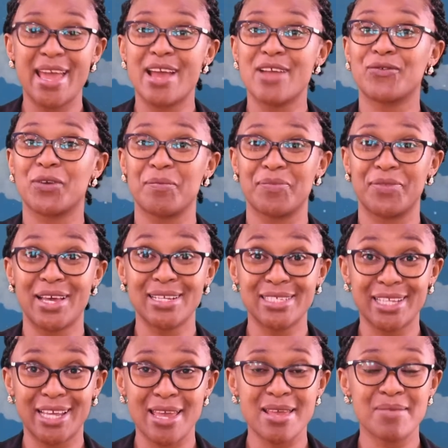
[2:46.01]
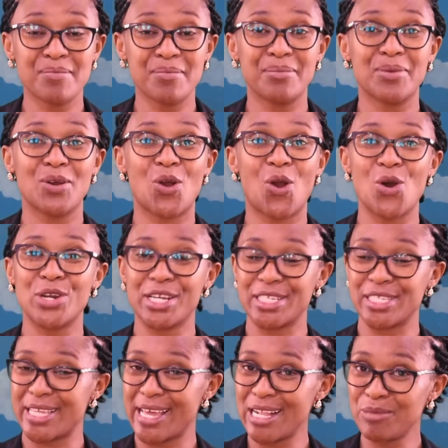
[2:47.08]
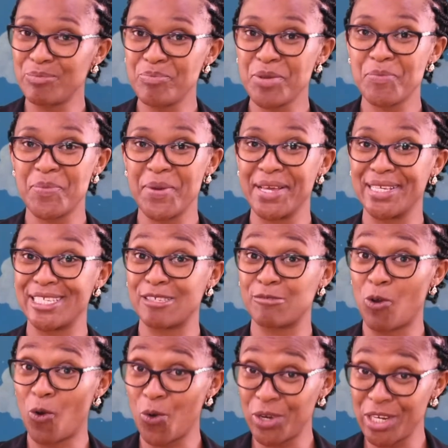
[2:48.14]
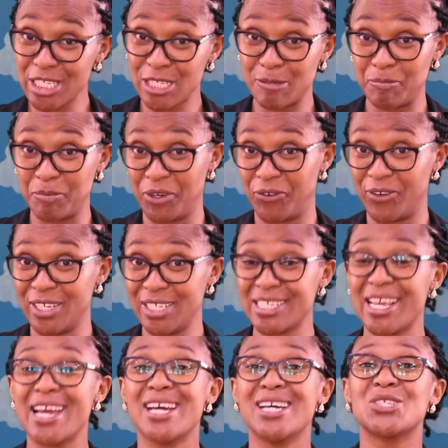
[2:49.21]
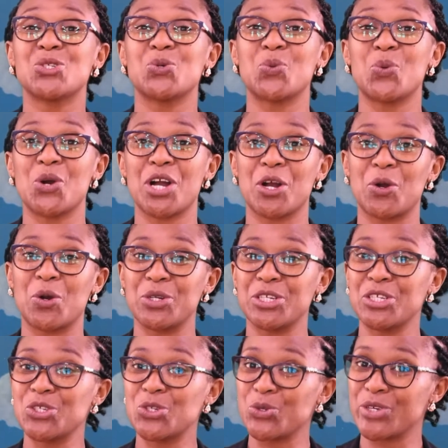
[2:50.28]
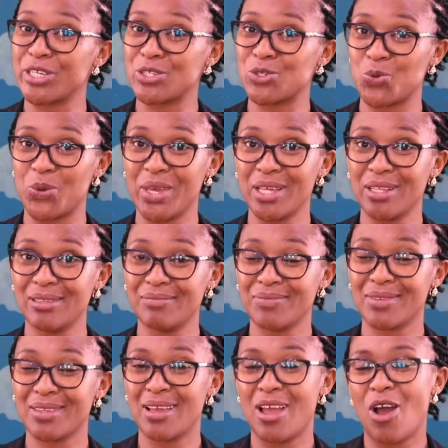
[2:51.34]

And from that time, God has helped me by His Holy Spirit to walk according to His will.